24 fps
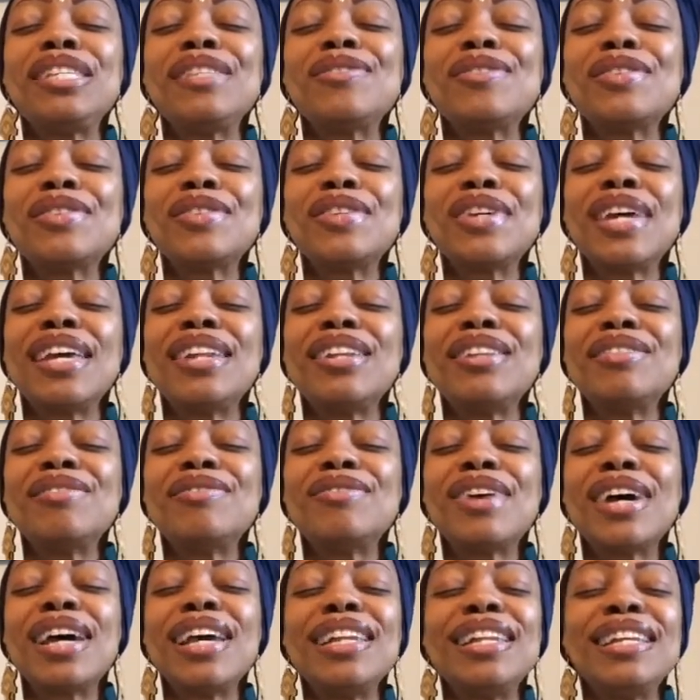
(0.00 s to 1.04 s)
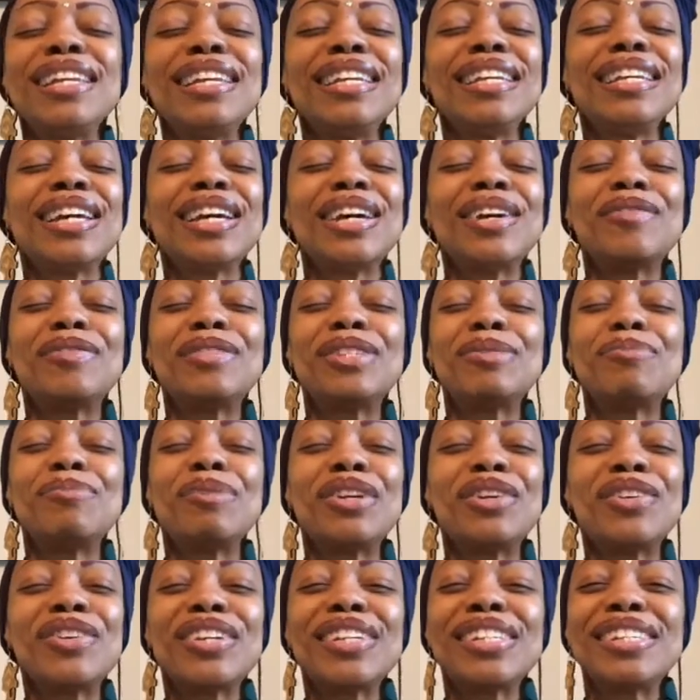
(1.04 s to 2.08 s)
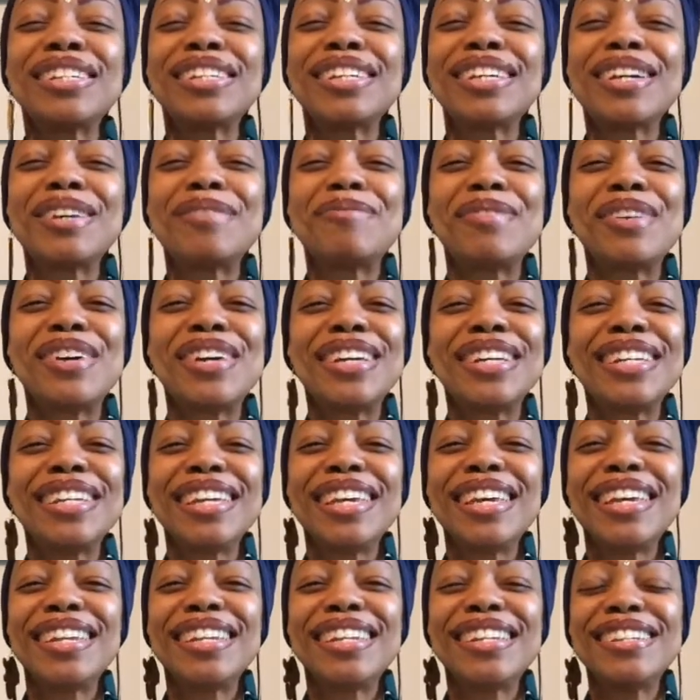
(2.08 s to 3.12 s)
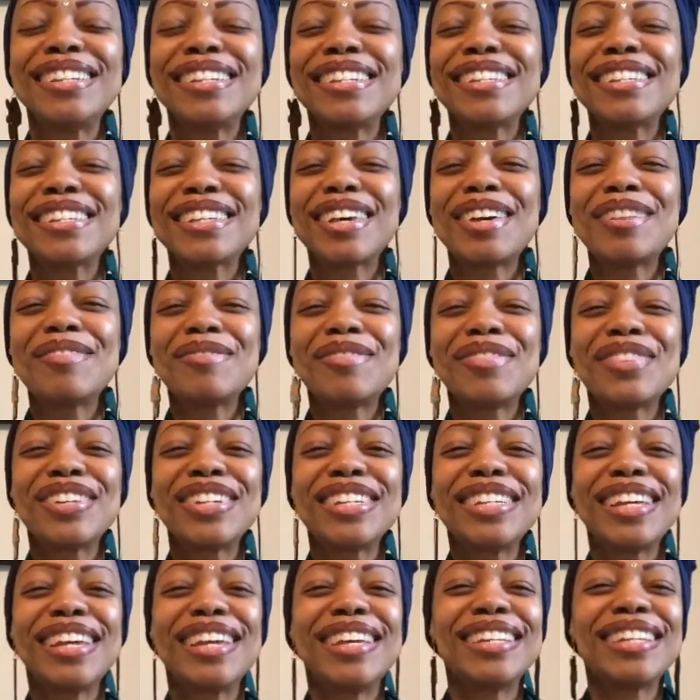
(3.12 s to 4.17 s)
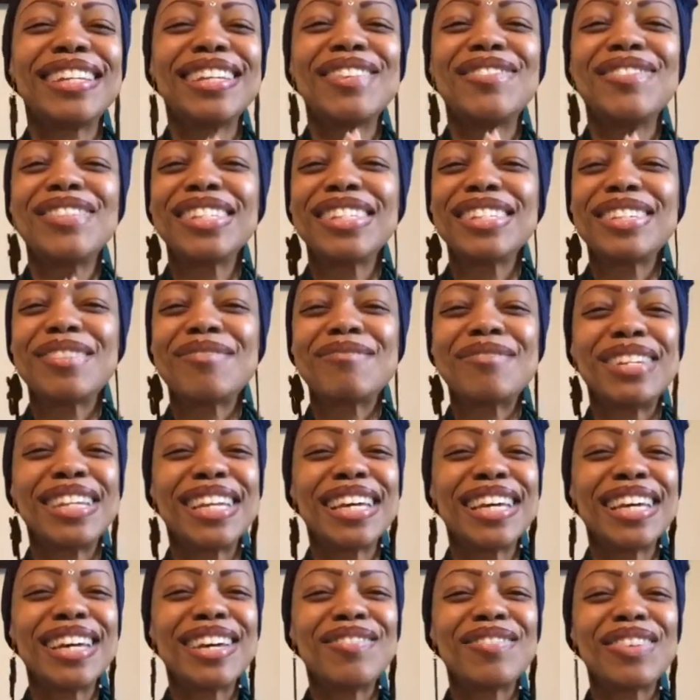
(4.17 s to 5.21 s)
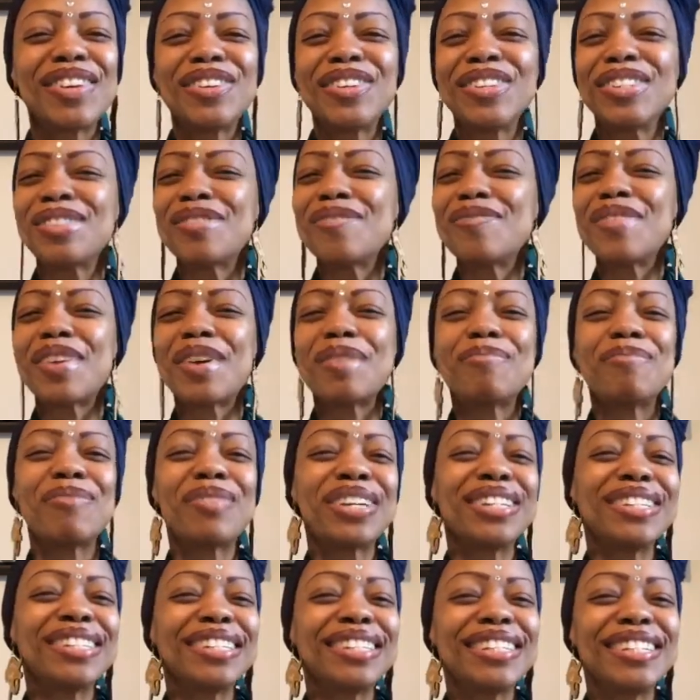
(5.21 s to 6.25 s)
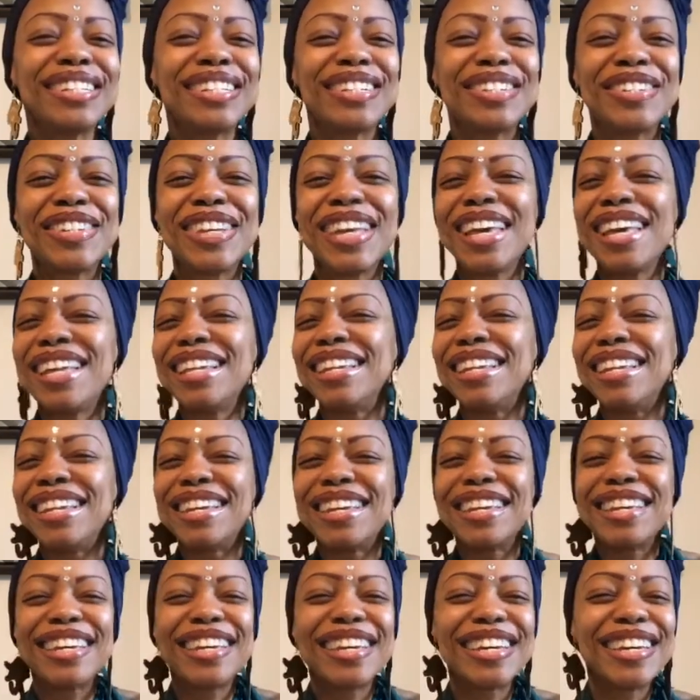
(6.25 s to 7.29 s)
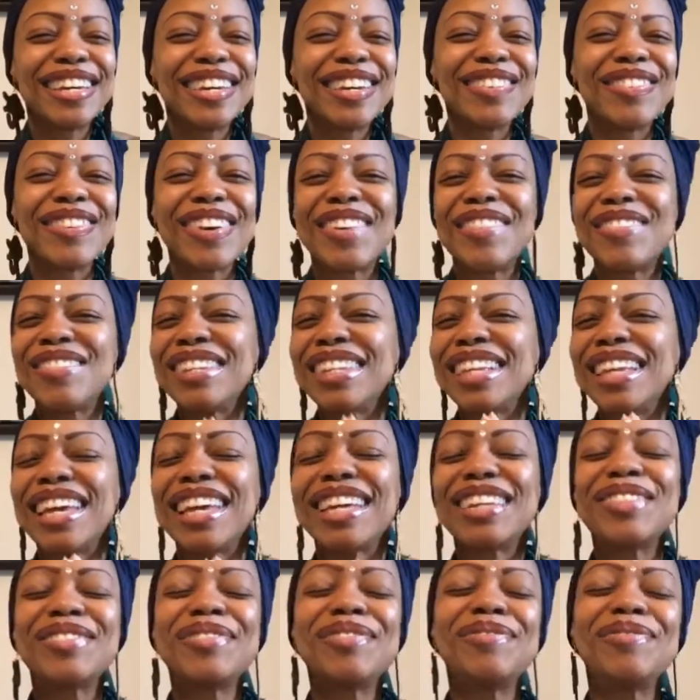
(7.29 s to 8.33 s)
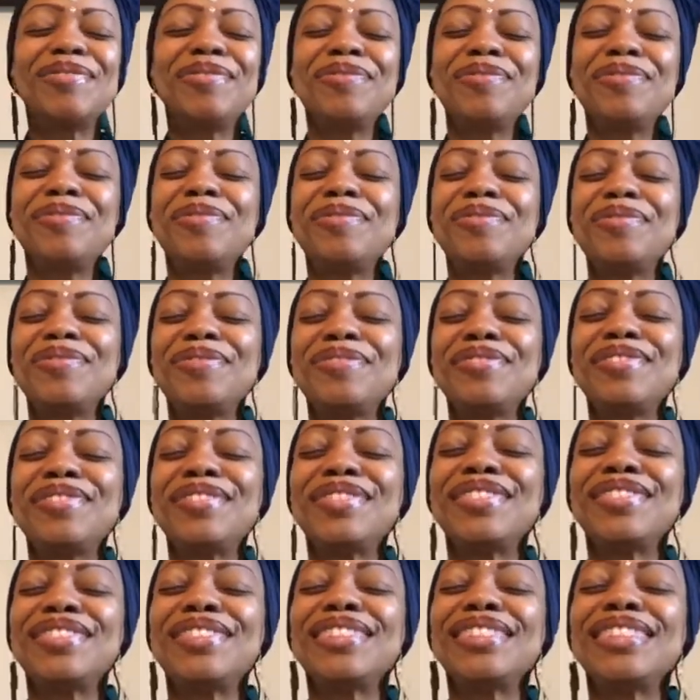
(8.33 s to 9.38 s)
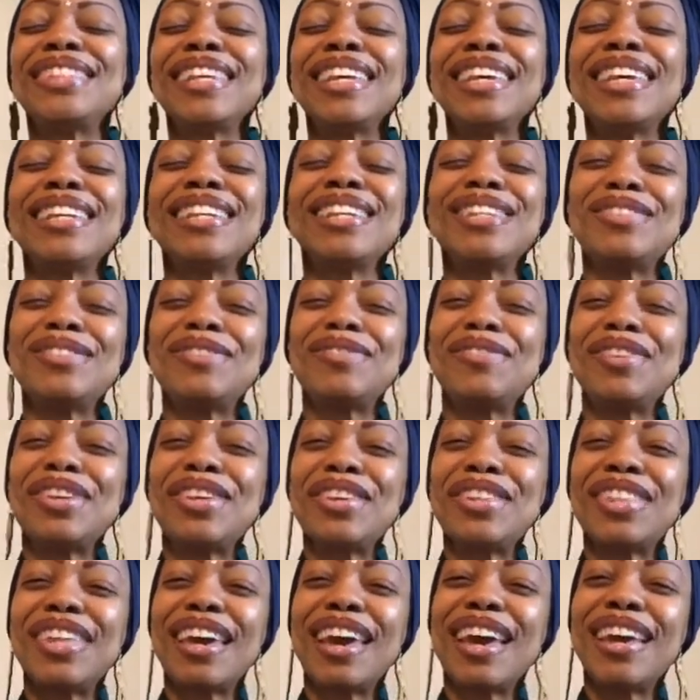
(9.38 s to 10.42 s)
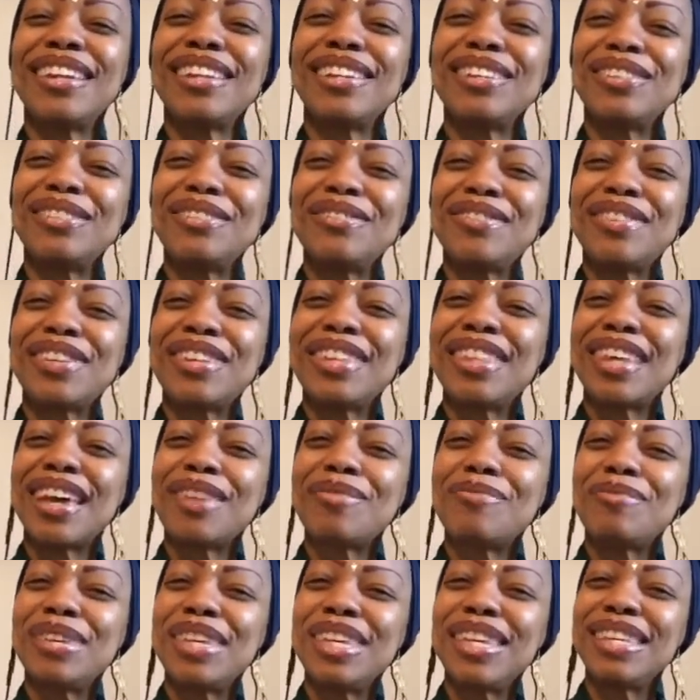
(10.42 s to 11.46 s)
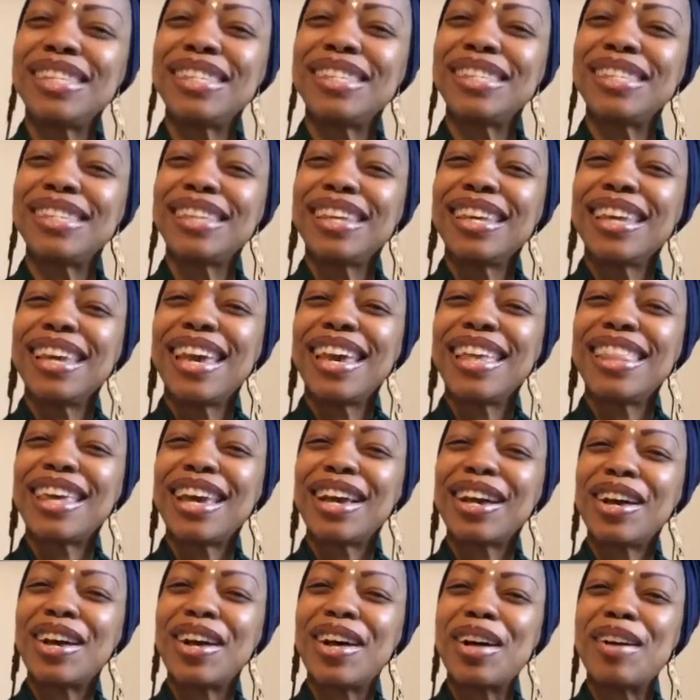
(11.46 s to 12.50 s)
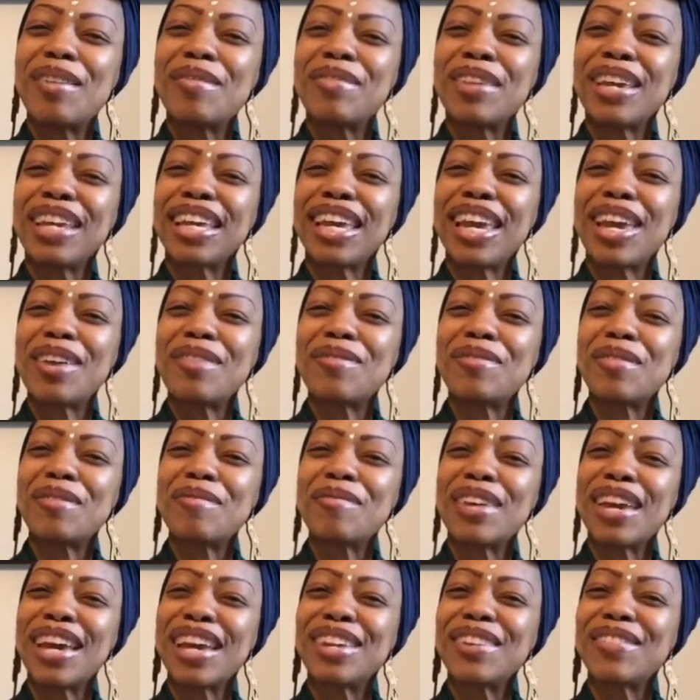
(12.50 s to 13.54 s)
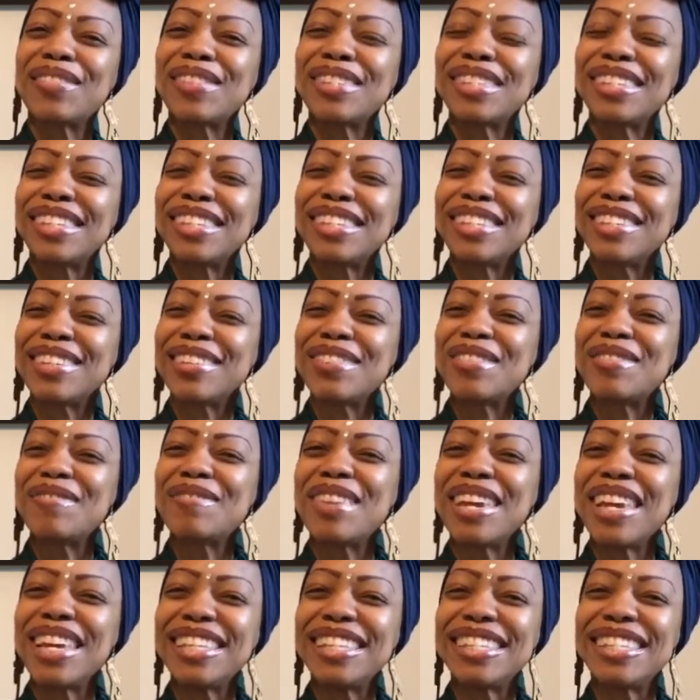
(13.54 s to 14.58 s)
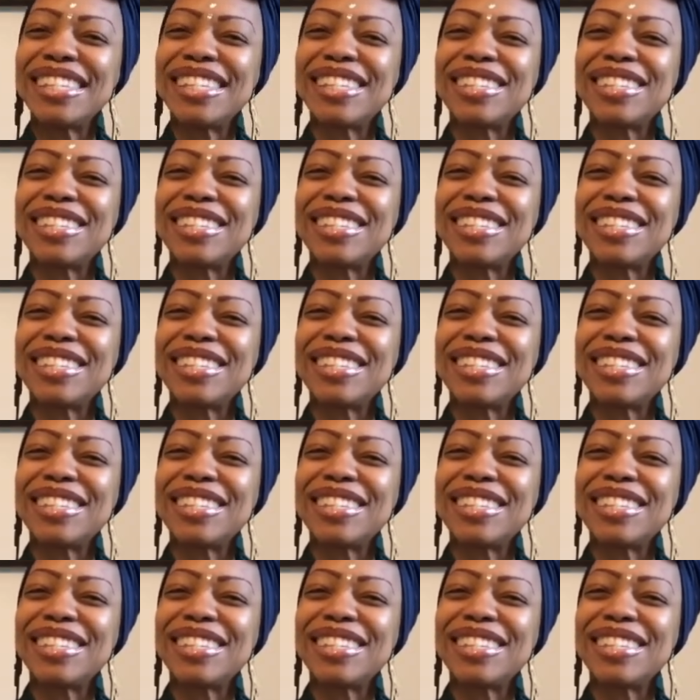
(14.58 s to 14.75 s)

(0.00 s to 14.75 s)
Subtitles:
and inviting of spirit to come on in and just comfort and give you some love, give you some vibrational love. I'd be like, did you feel that? Did you feel that peace and that calm that came from that? It was just so amazing.